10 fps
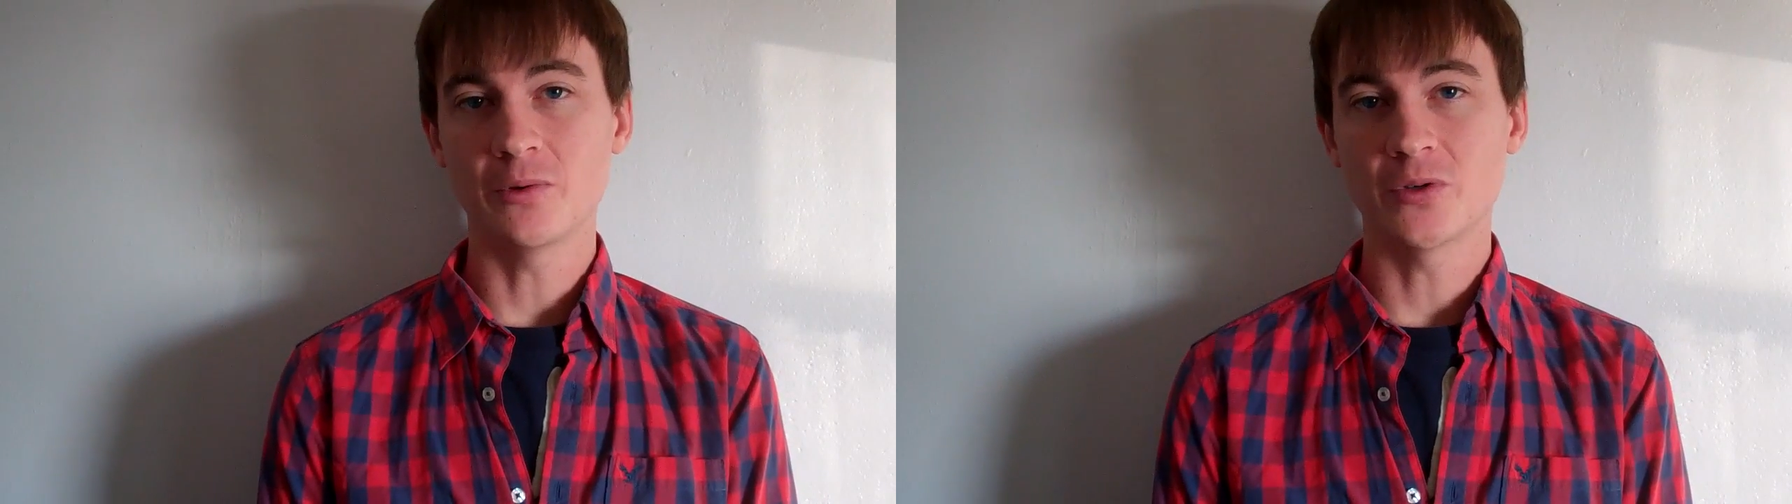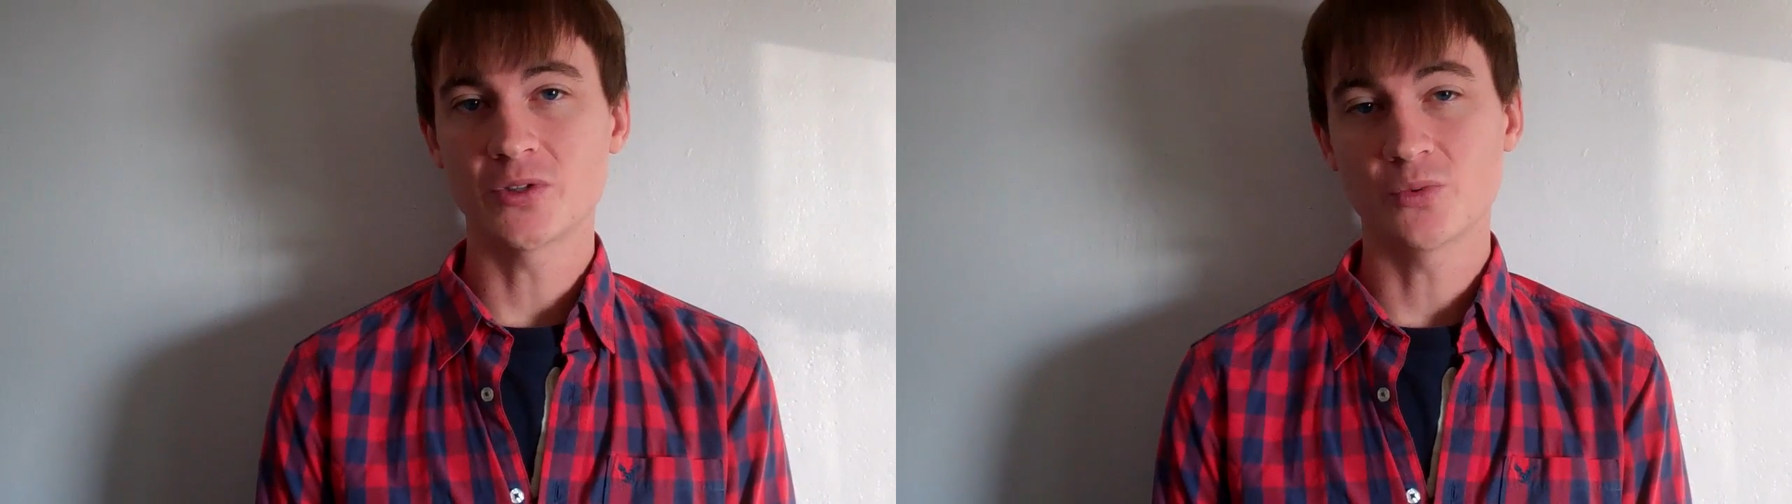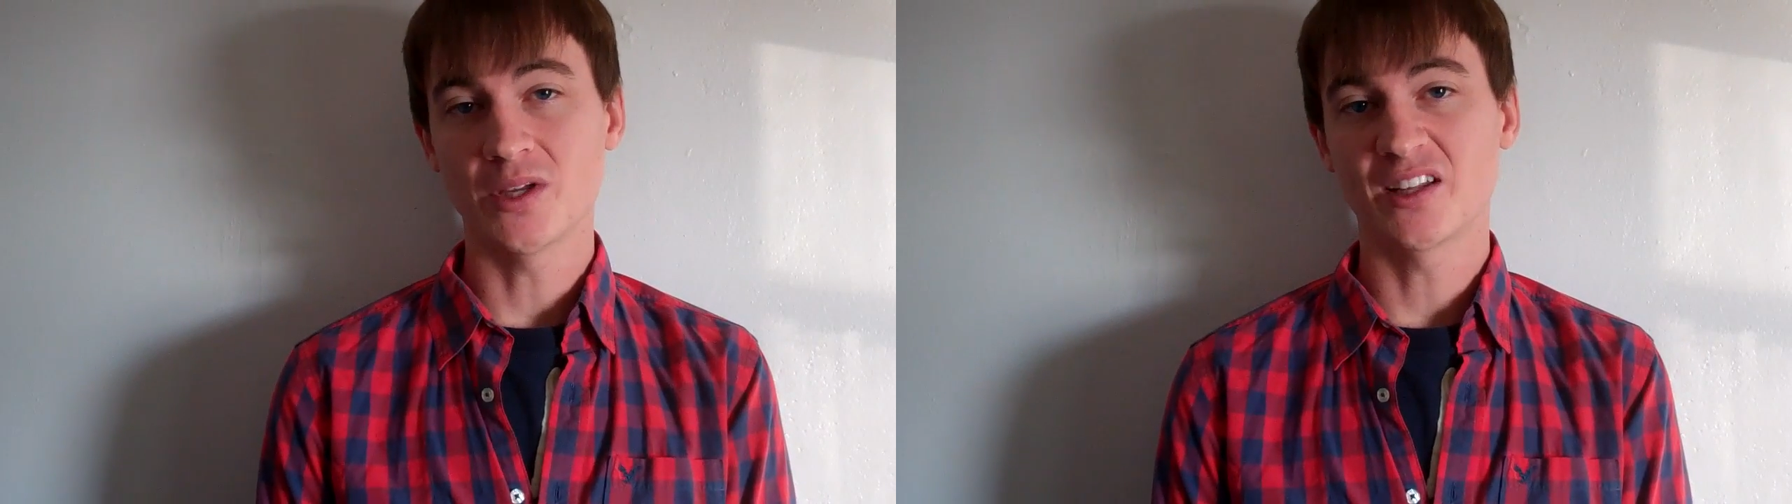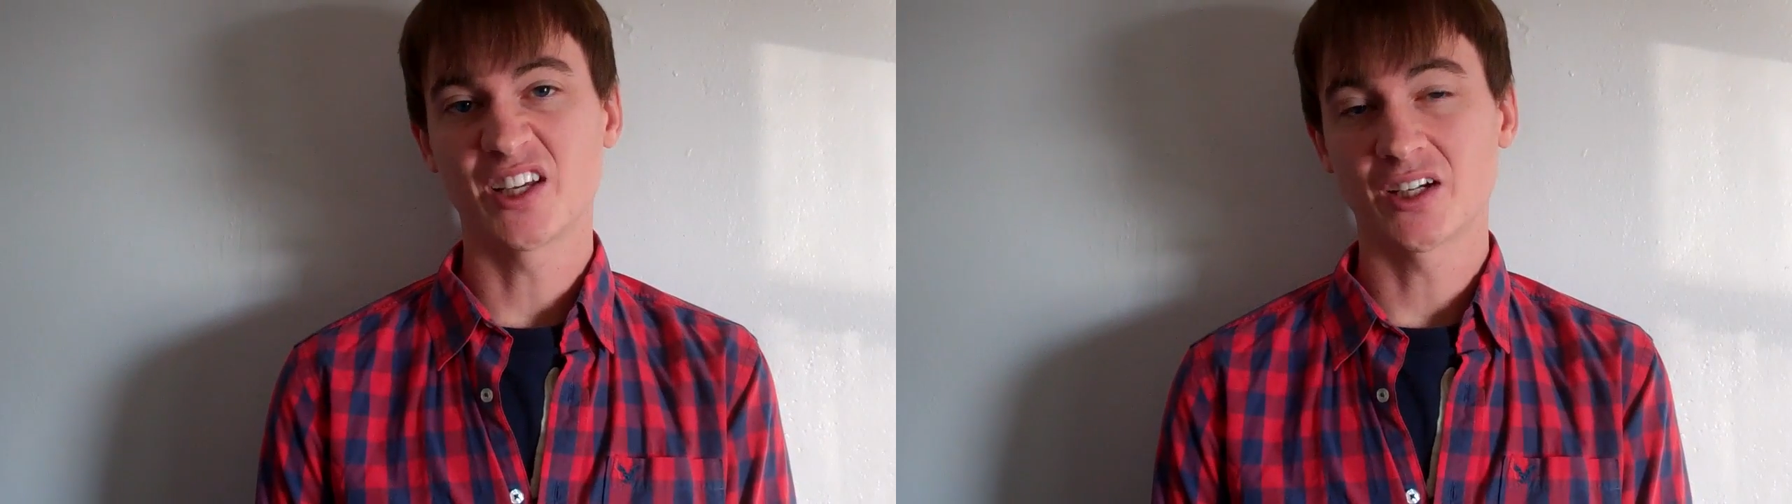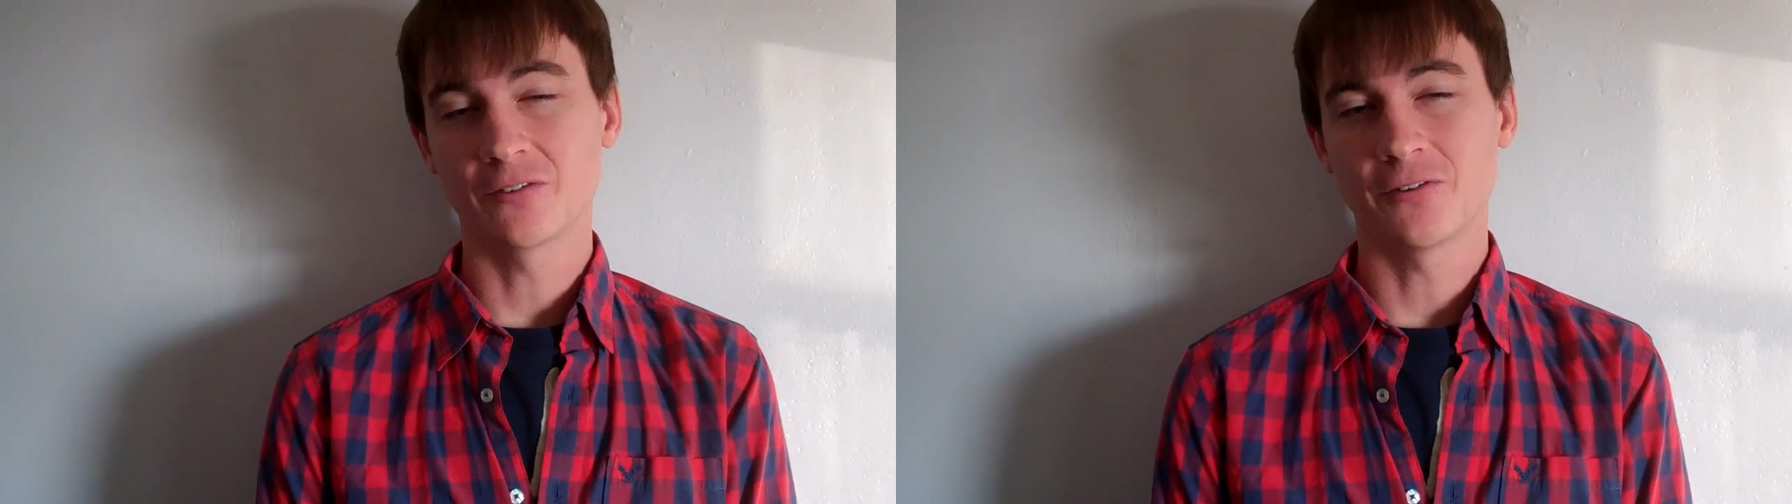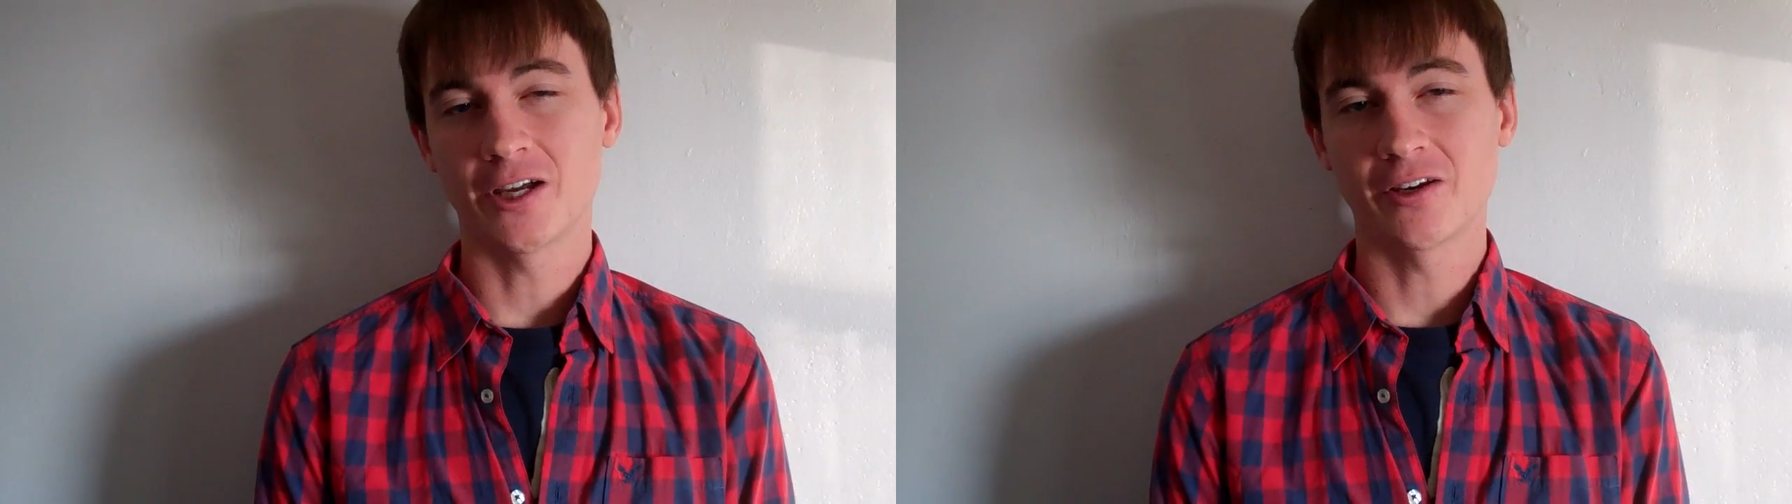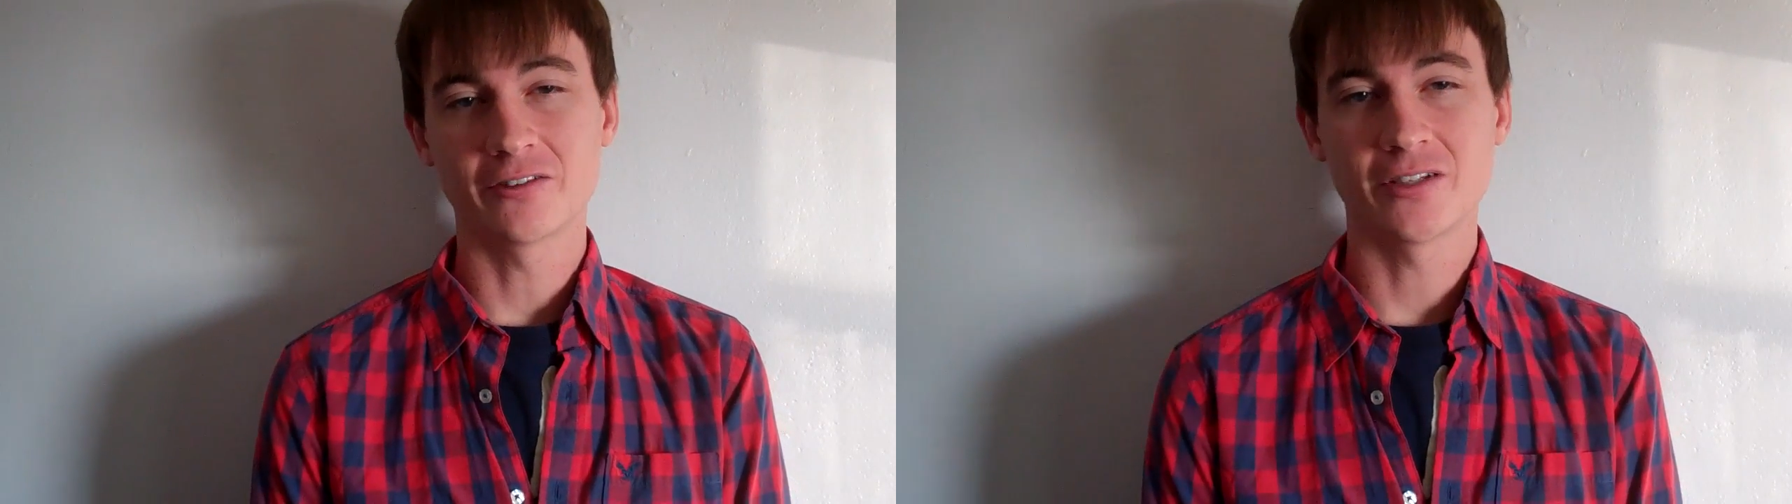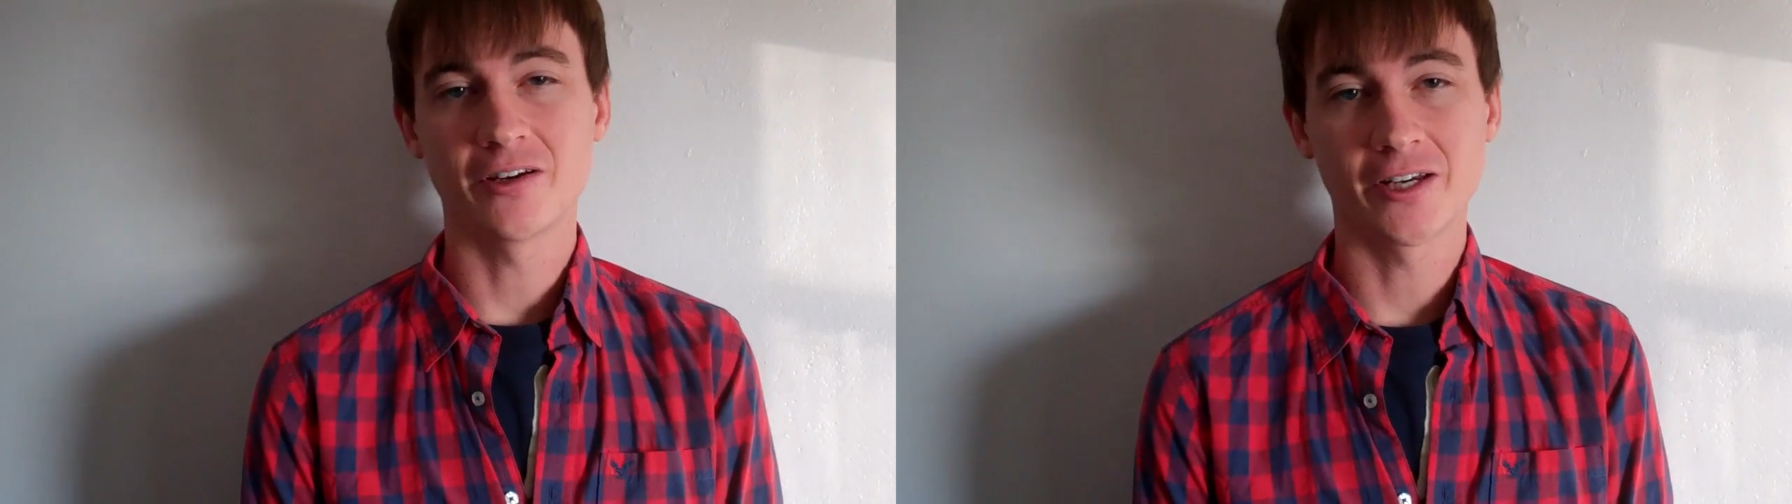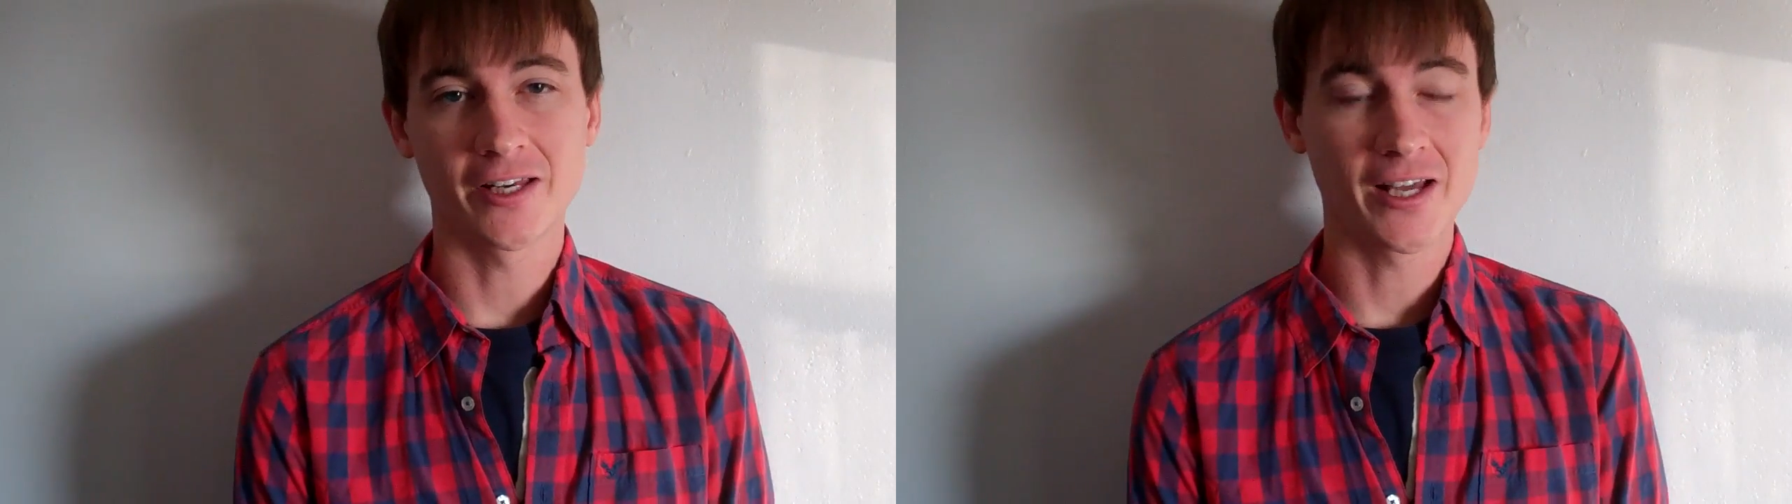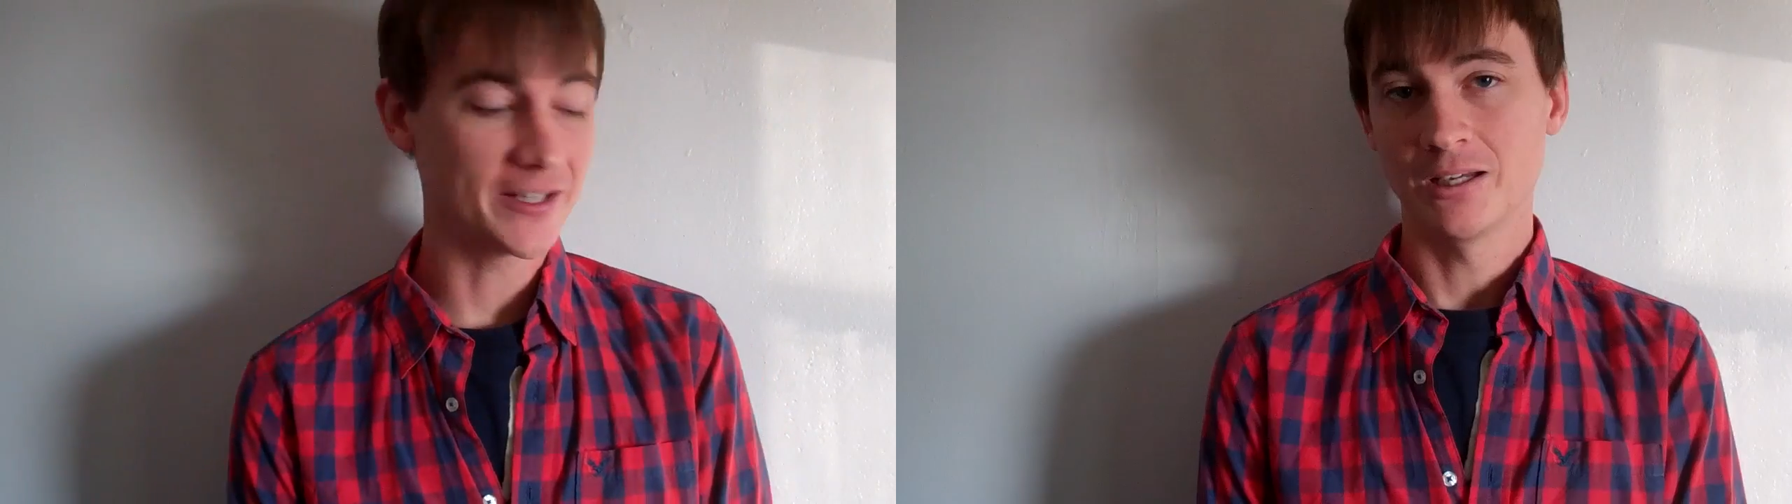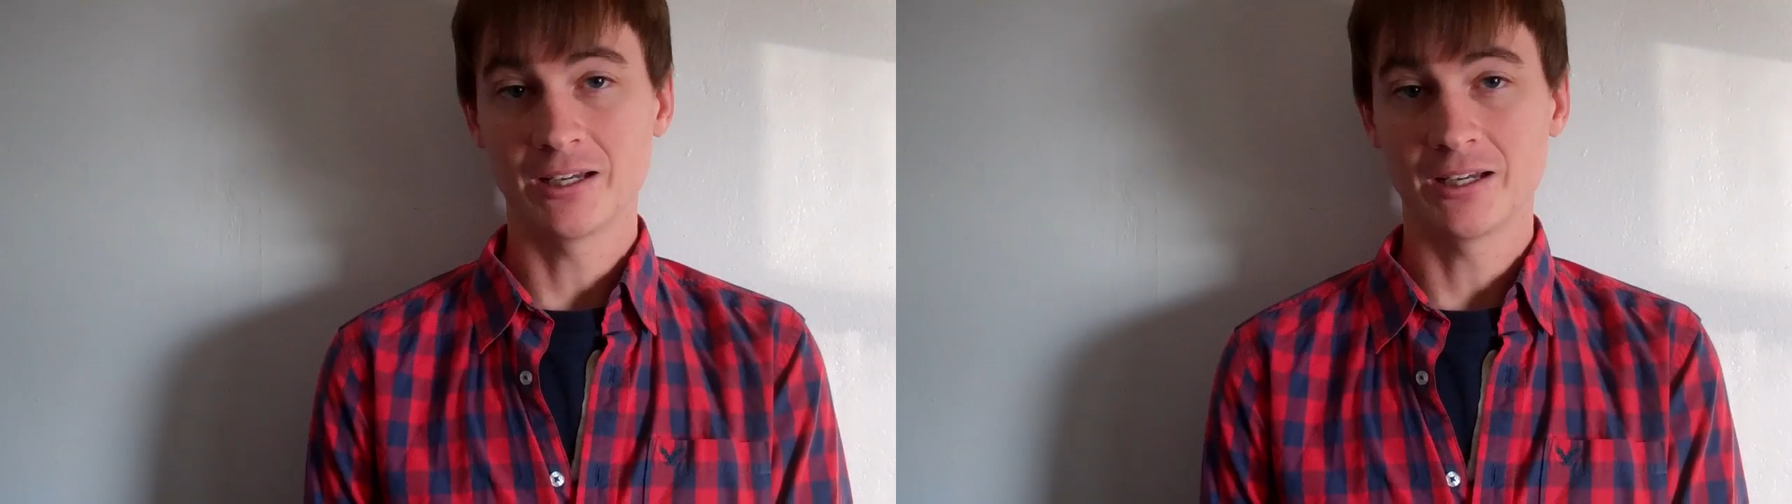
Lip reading: maybe once a week, like on a Friday or Saturday night.